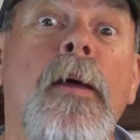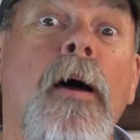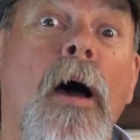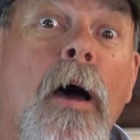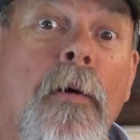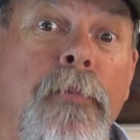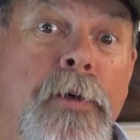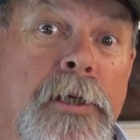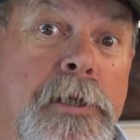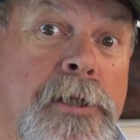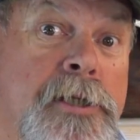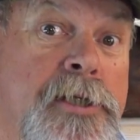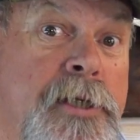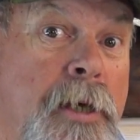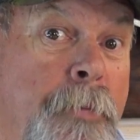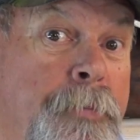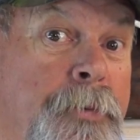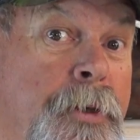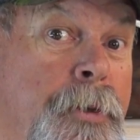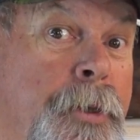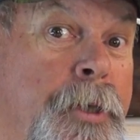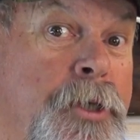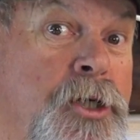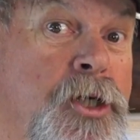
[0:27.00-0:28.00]
I've
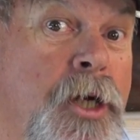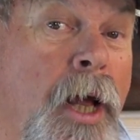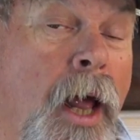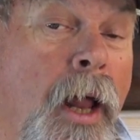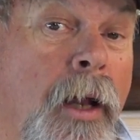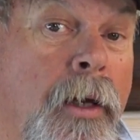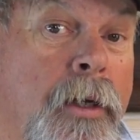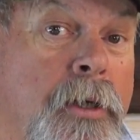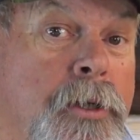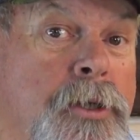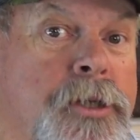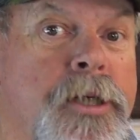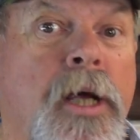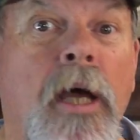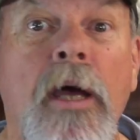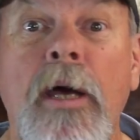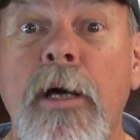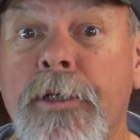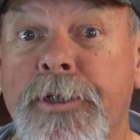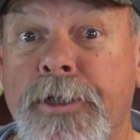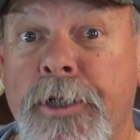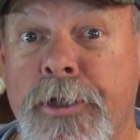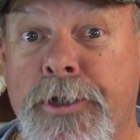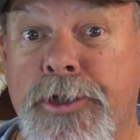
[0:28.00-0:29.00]
accepted the challenge
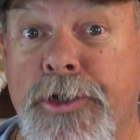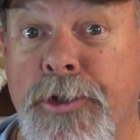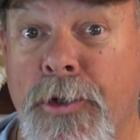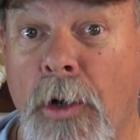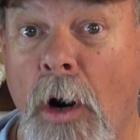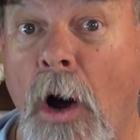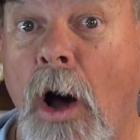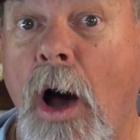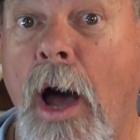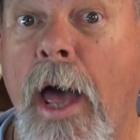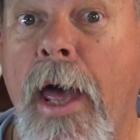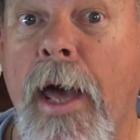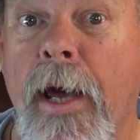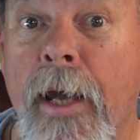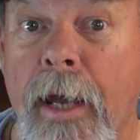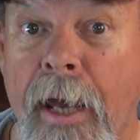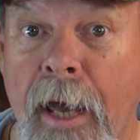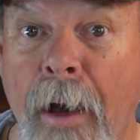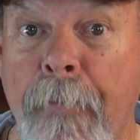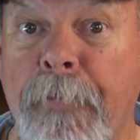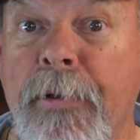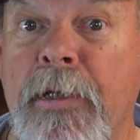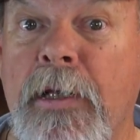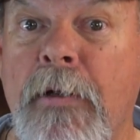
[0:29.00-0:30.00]
to try a
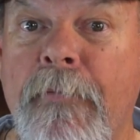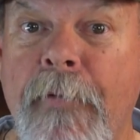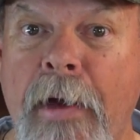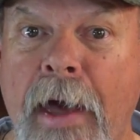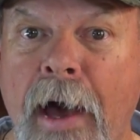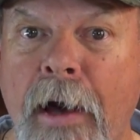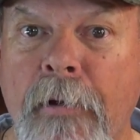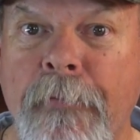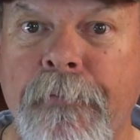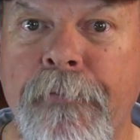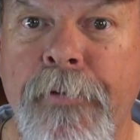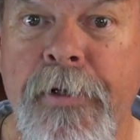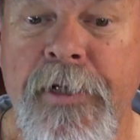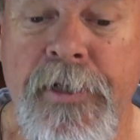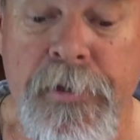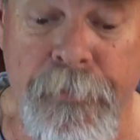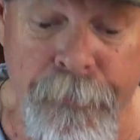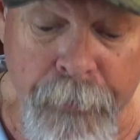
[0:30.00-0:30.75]
couple of outfits